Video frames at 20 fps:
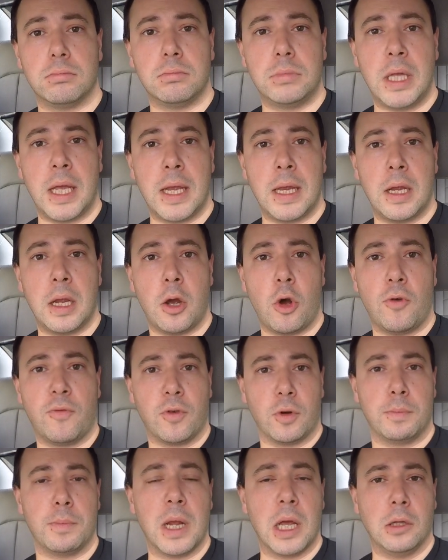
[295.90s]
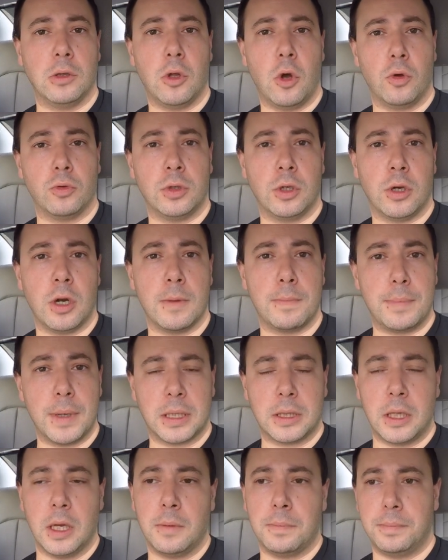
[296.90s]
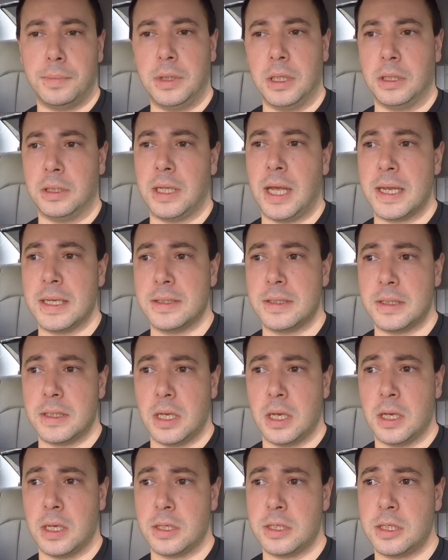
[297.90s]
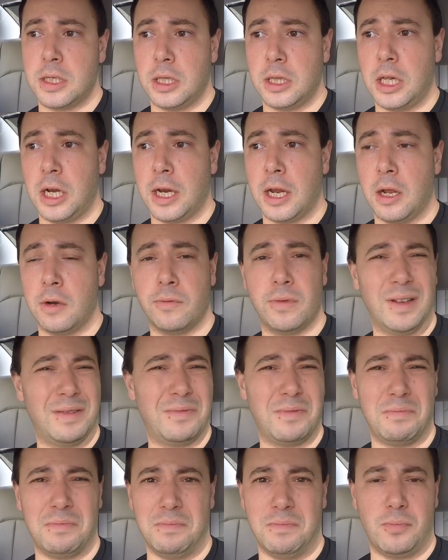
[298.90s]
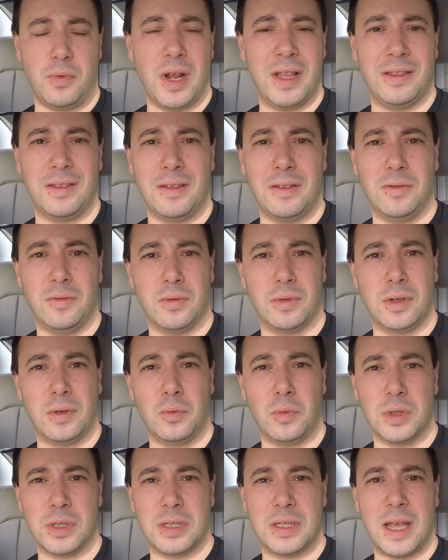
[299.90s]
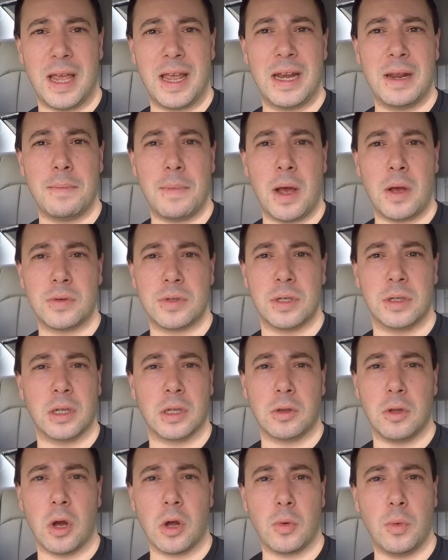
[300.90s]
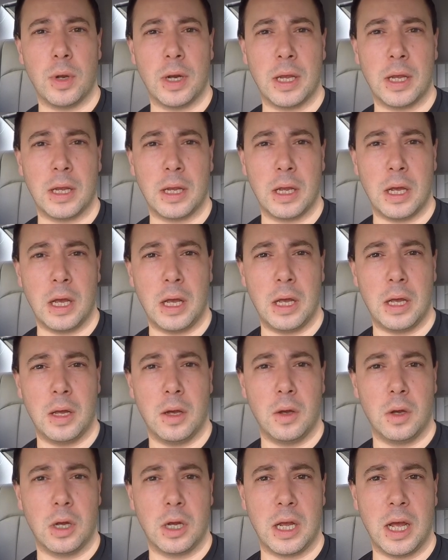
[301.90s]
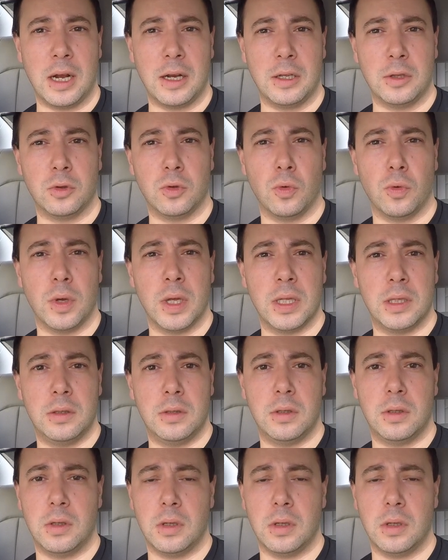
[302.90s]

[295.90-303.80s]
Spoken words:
they offered me a loaner. I picked up the nice C300 brand new. It was 80 miles on the clock when I got into it,